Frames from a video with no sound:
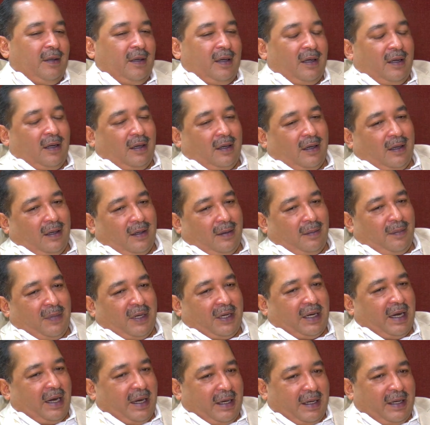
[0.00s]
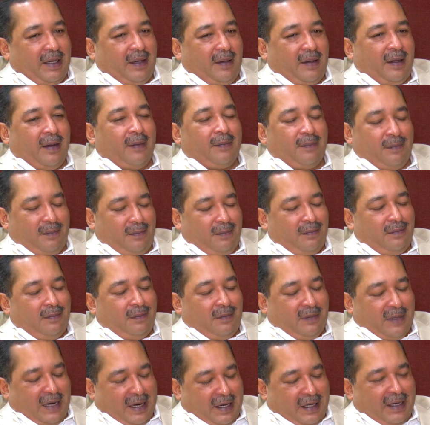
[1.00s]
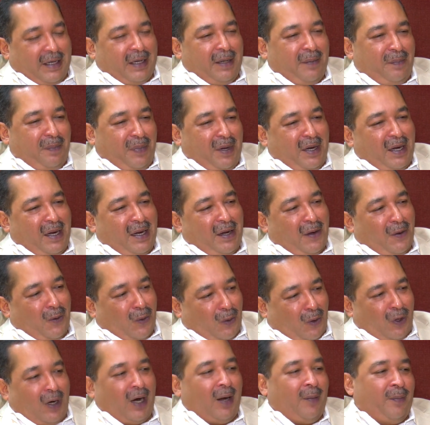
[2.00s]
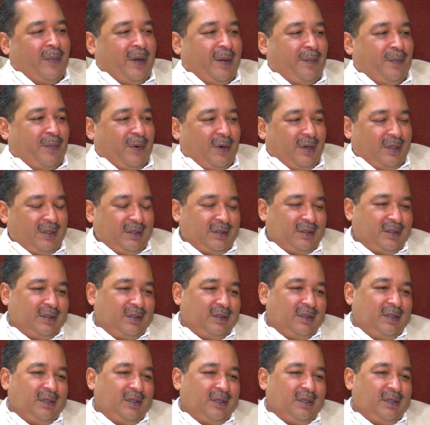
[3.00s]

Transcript: But ATPA, all our members,